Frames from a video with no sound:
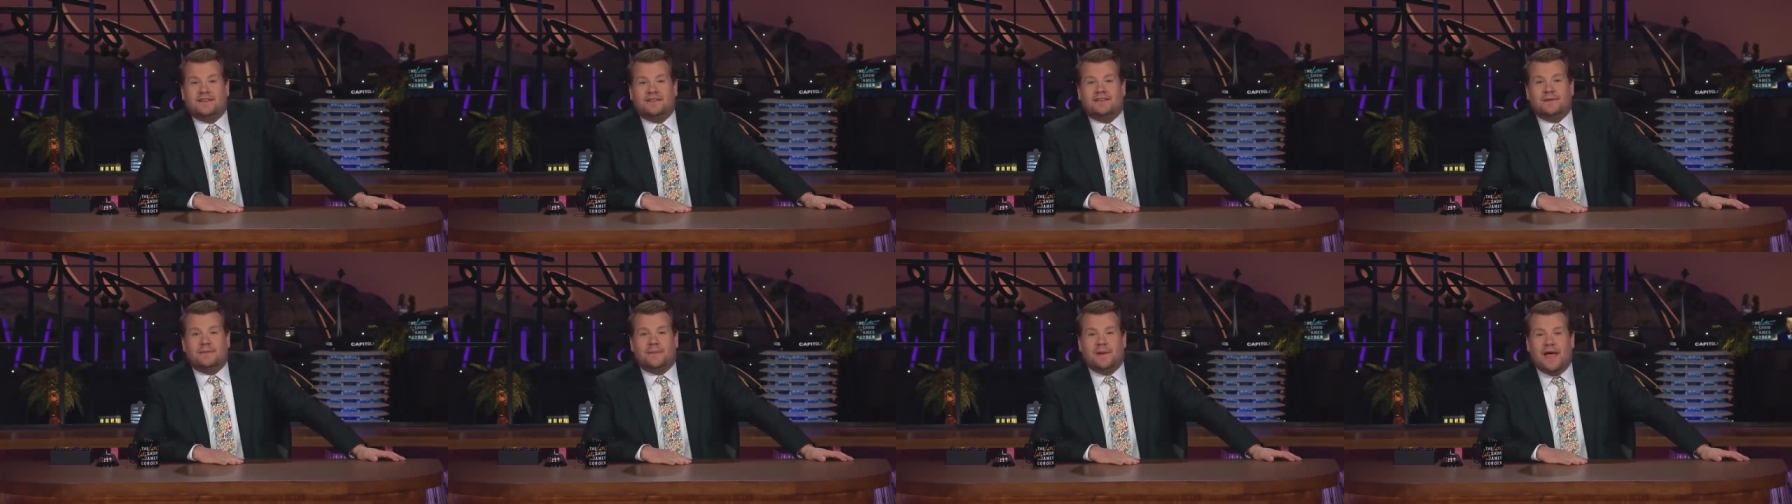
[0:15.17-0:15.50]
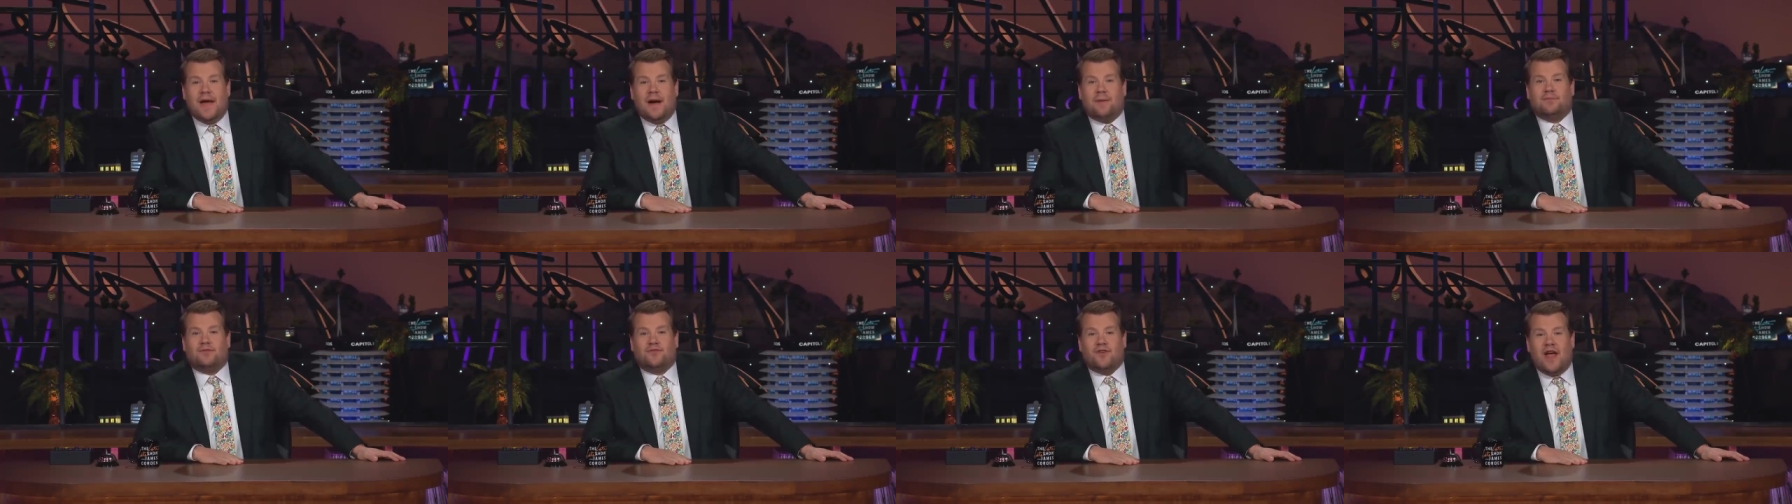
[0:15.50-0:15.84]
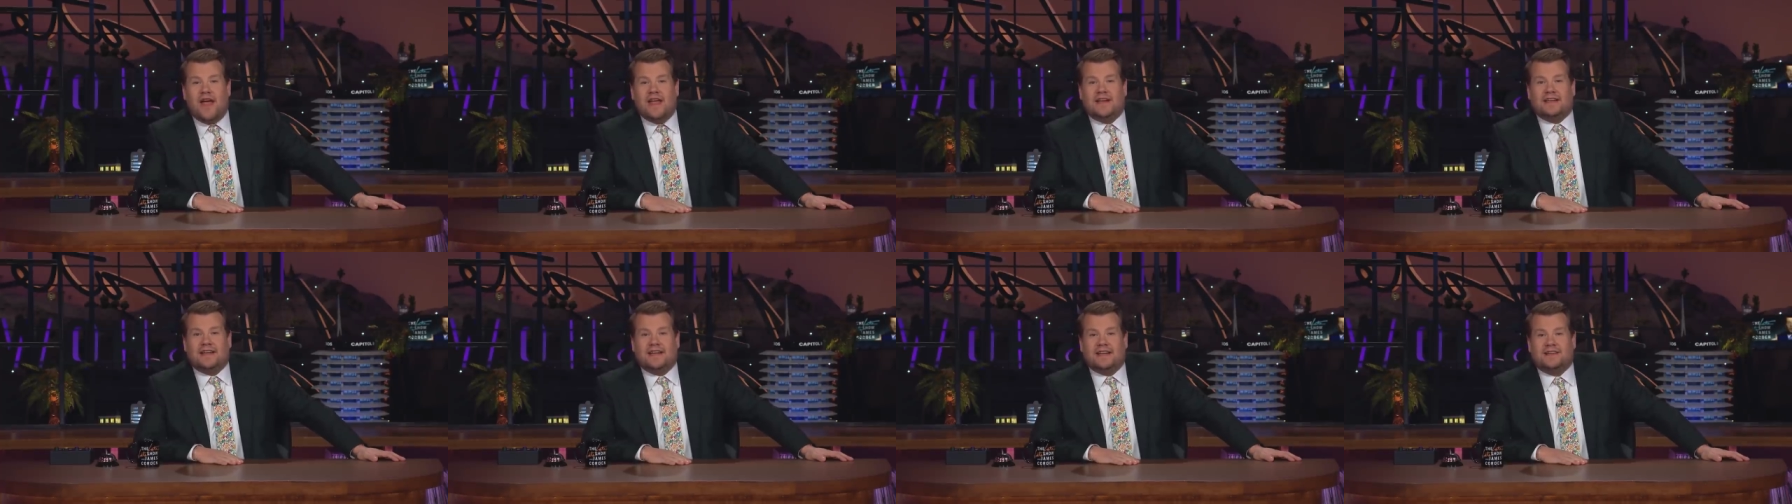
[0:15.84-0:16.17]
to be
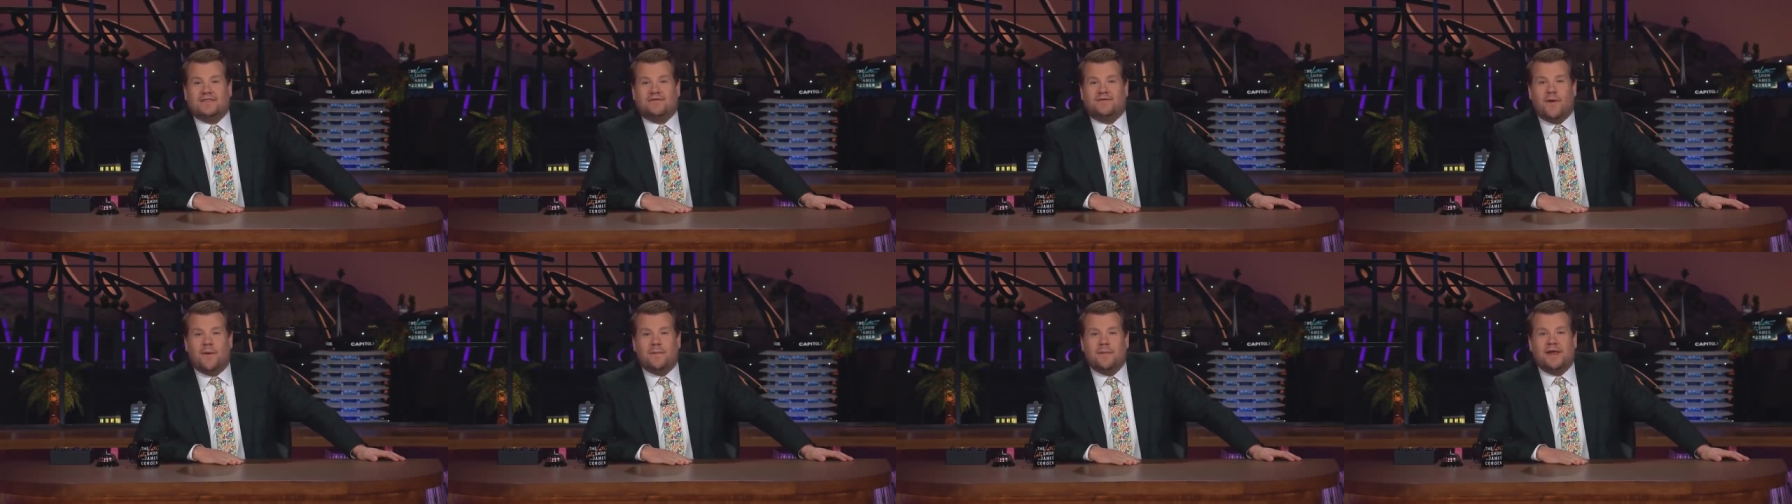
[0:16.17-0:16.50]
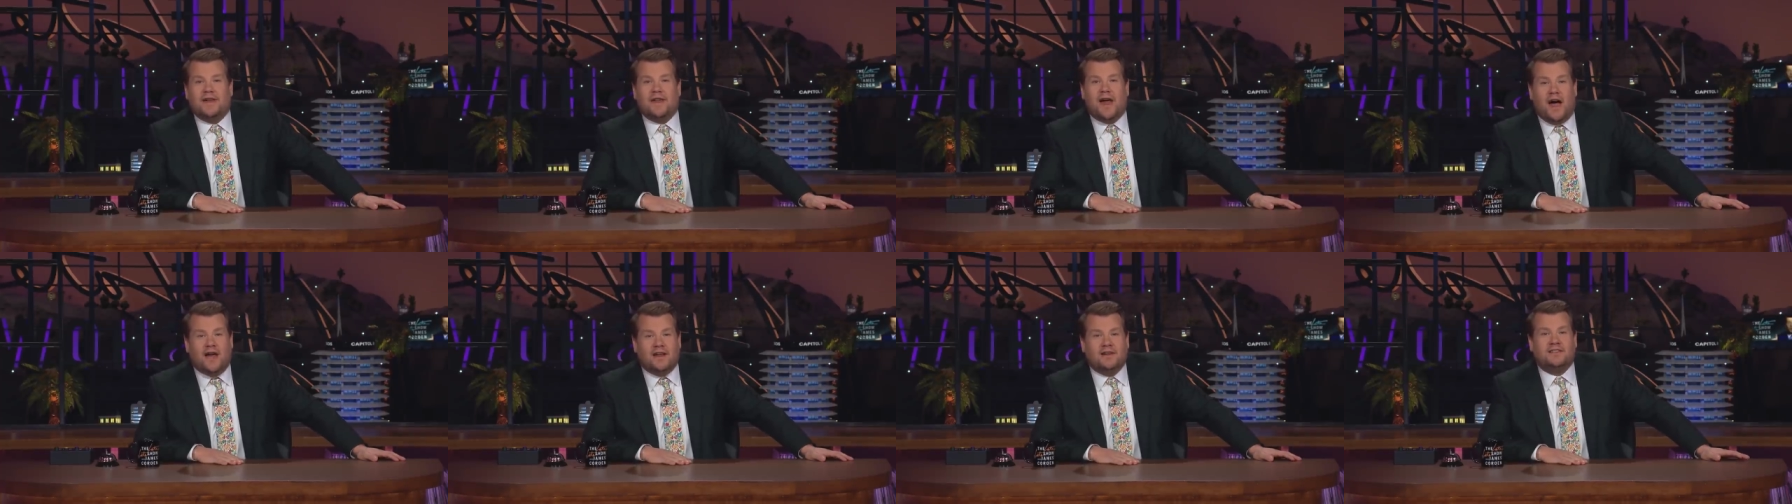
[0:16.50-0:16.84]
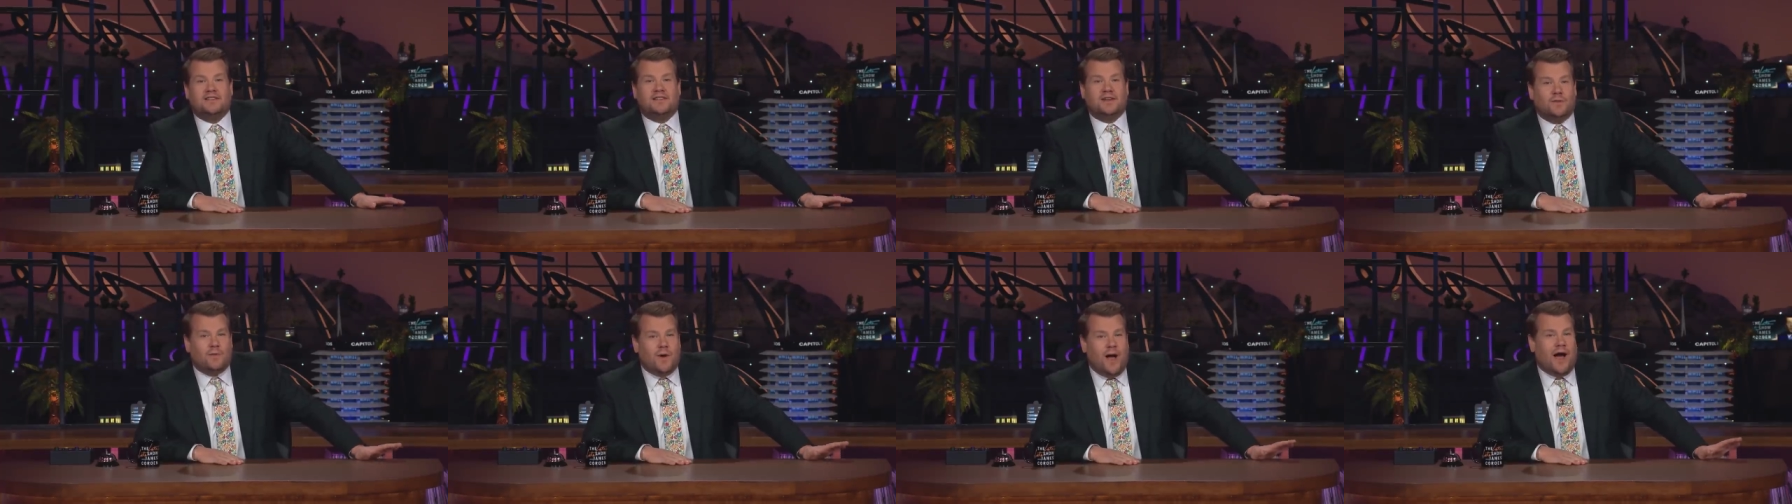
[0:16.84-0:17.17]
upgraded from an
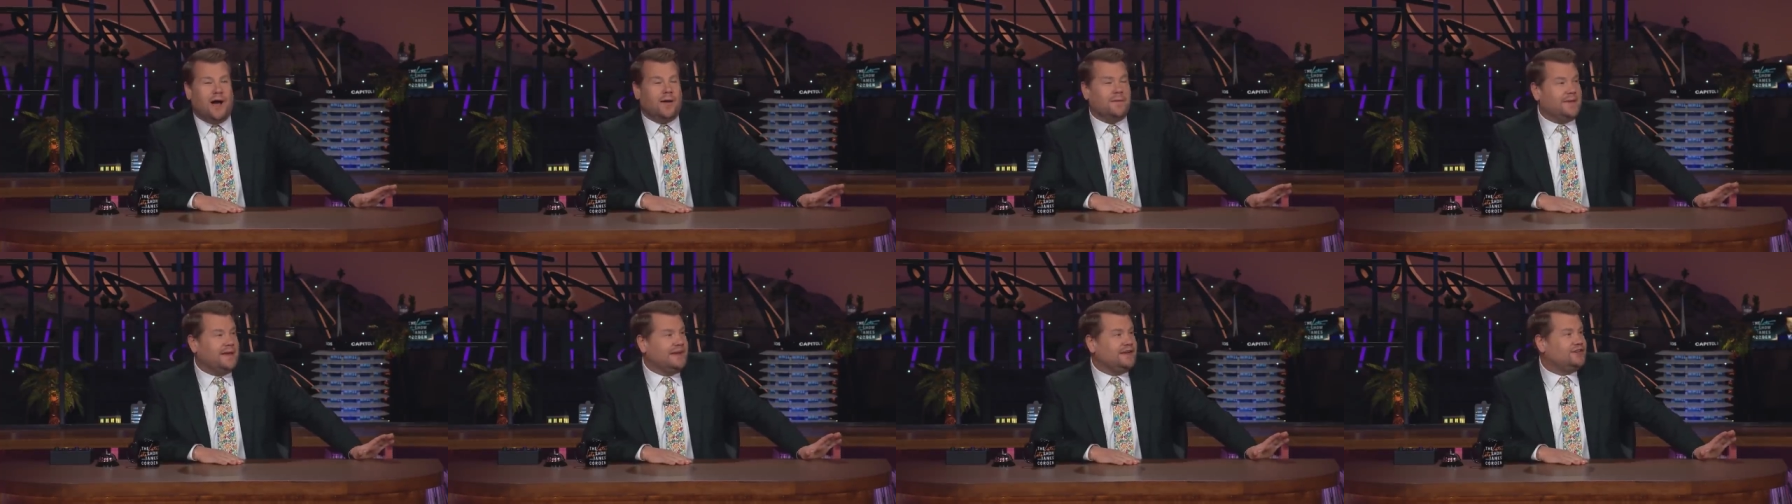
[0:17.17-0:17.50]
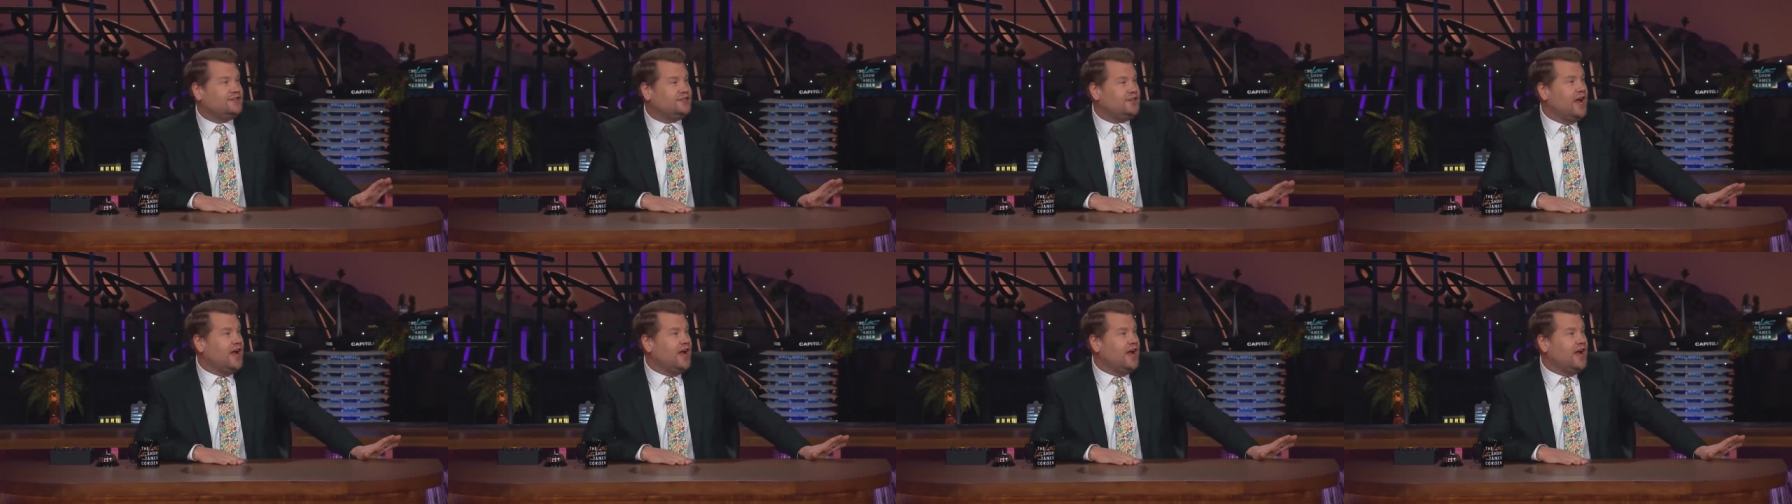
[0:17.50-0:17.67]
underwhelming